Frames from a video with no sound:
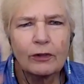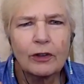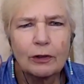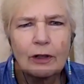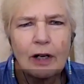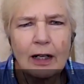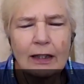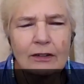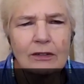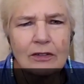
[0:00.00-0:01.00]
your uh,
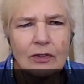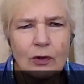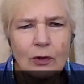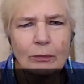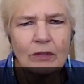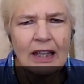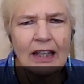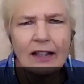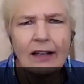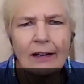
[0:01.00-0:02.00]
Zoom thing,